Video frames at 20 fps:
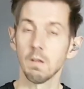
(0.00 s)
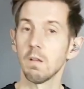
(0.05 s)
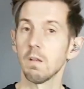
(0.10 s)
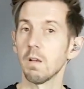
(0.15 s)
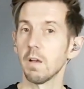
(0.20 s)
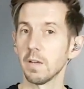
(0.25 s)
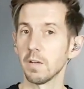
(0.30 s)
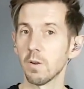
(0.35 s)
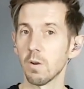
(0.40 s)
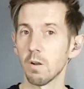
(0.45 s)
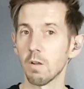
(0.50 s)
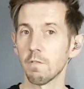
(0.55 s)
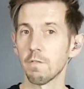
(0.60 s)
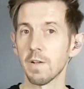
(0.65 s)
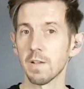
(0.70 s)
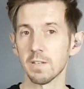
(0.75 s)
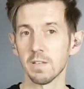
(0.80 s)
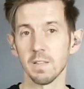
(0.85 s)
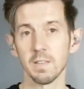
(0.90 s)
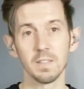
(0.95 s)
I can go a lot
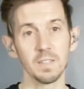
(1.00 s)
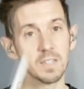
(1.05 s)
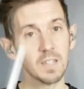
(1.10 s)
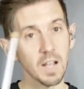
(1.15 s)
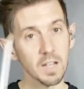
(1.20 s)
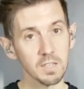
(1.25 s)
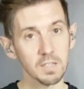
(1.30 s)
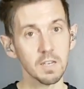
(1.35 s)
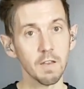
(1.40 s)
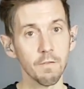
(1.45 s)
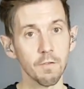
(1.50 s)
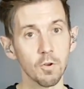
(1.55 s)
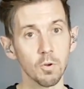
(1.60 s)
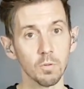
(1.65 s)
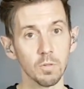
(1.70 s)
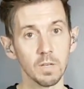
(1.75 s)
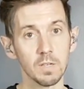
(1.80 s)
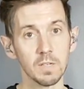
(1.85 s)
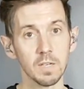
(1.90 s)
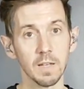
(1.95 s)
faster. That's a
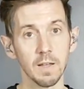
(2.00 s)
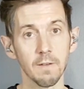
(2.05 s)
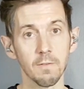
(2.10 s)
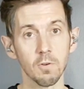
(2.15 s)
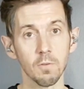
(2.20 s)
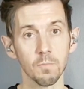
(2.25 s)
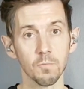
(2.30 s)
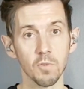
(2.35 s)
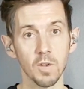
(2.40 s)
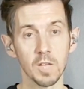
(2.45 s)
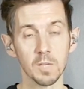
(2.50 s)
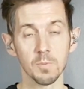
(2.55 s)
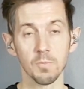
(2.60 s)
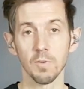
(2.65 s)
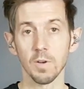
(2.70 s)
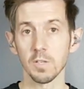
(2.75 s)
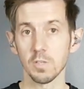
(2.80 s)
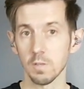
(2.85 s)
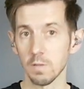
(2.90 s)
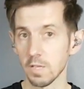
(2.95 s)
difficult thing to get a grasp of,
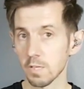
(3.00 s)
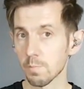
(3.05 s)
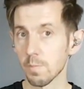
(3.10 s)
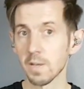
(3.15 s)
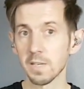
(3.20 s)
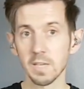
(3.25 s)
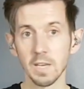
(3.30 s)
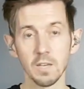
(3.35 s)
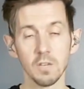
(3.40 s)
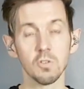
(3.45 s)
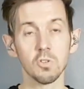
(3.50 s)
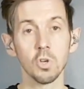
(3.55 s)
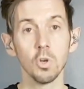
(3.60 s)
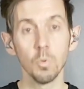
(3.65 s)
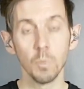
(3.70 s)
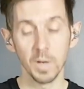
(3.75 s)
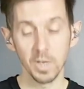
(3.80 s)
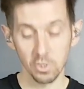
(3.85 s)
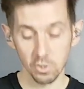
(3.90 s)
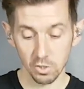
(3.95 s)
right? So this might take you 2
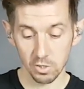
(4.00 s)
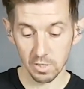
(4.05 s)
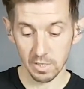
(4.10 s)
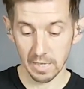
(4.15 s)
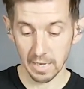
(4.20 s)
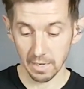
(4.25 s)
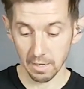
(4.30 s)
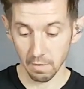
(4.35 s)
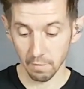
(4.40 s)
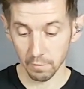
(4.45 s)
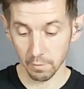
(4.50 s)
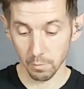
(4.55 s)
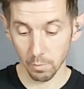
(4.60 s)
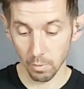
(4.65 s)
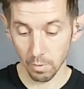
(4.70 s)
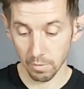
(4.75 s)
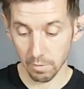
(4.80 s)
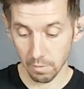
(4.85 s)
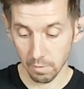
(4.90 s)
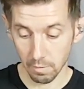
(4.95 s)
weeks just to get comfortable
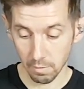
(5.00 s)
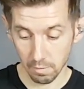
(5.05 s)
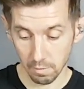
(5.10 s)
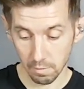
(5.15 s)
with the